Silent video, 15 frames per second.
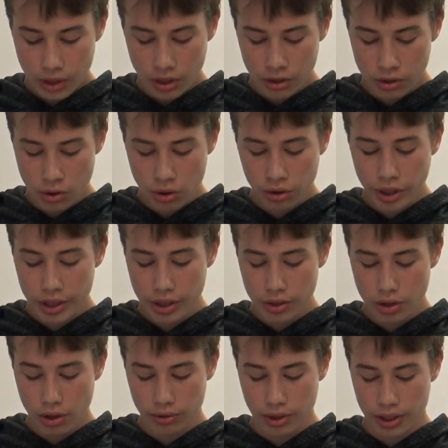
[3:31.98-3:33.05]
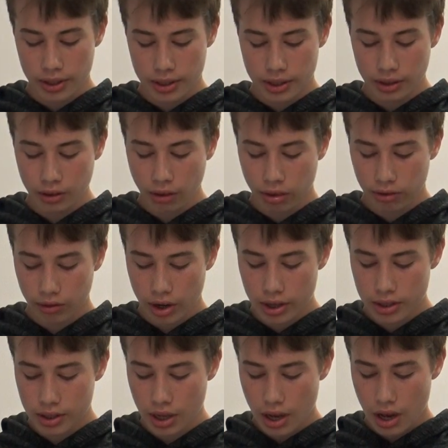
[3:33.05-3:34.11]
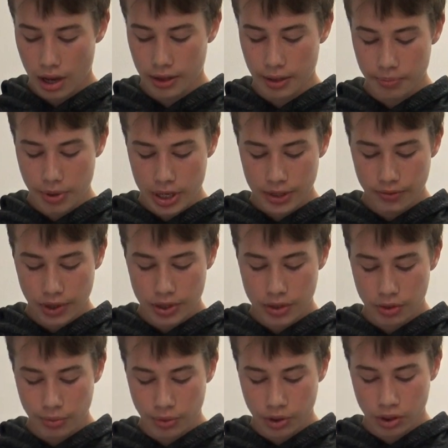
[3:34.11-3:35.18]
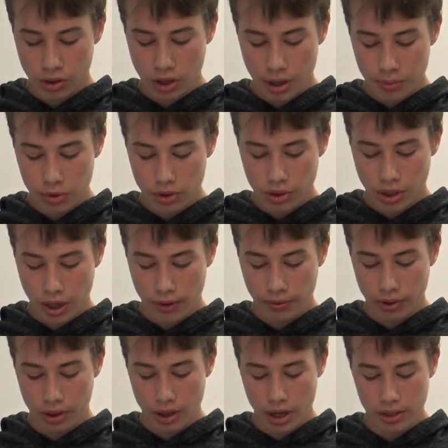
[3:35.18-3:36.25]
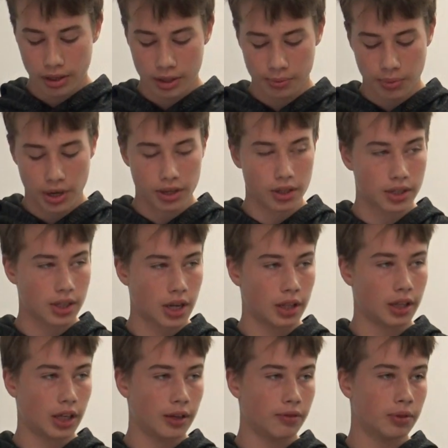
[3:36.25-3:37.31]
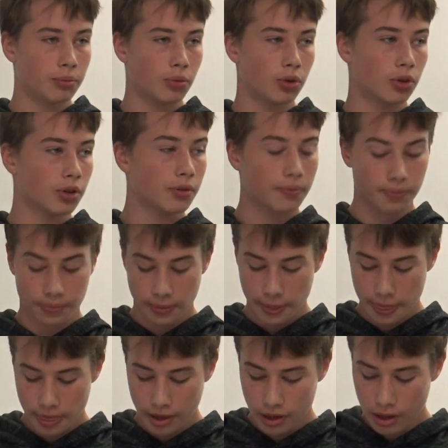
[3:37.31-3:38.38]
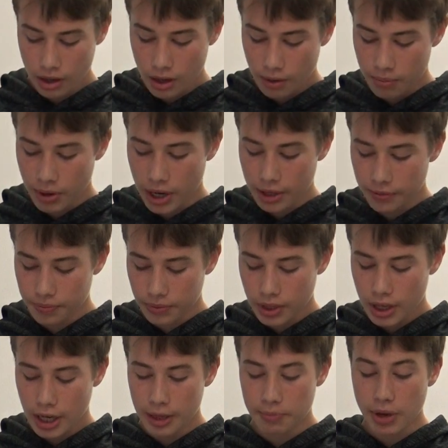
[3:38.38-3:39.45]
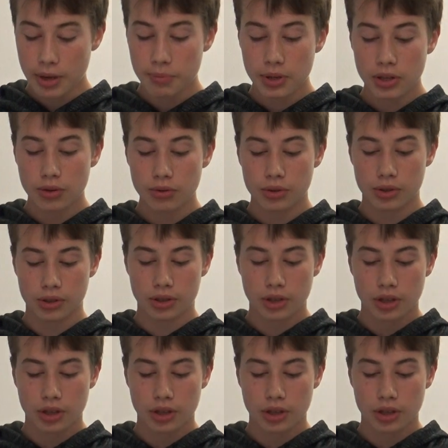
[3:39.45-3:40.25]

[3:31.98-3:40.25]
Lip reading: You already know that silk threads are the best way to communicate with other spiders and even more. But it may be used